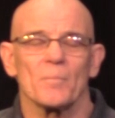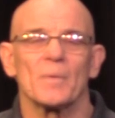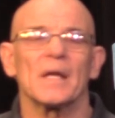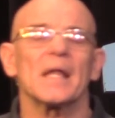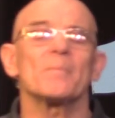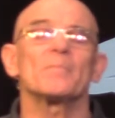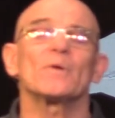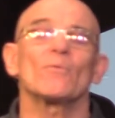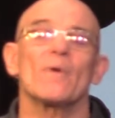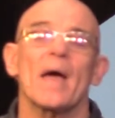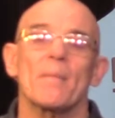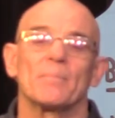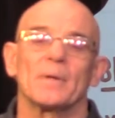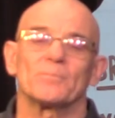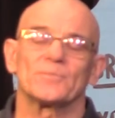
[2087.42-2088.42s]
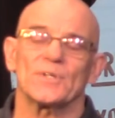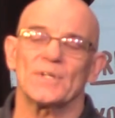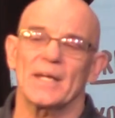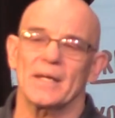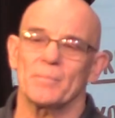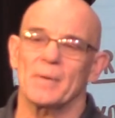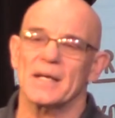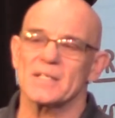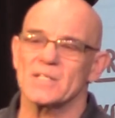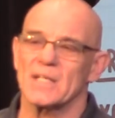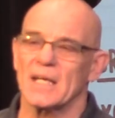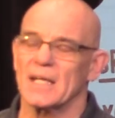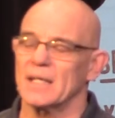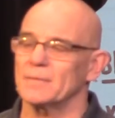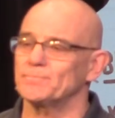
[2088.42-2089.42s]
But let me wrap up today by
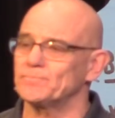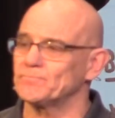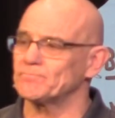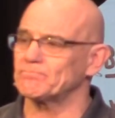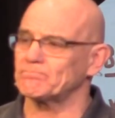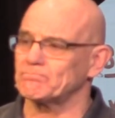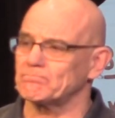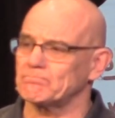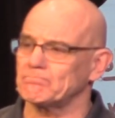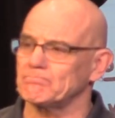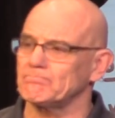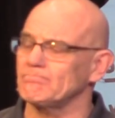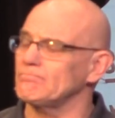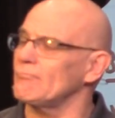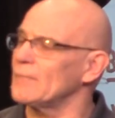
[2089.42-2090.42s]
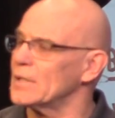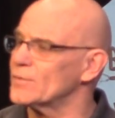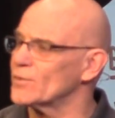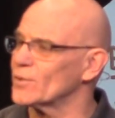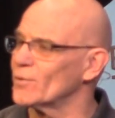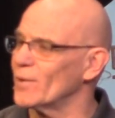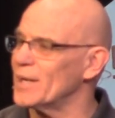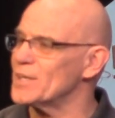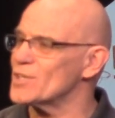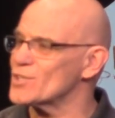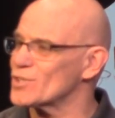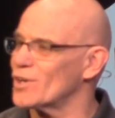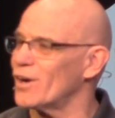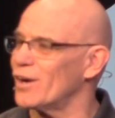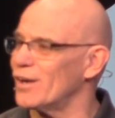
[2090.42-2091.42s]
saying the
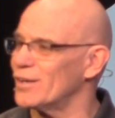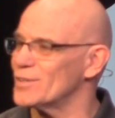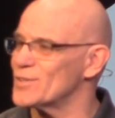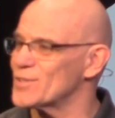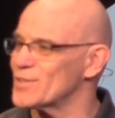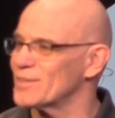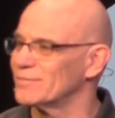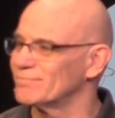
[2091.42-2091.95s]
greatest cause,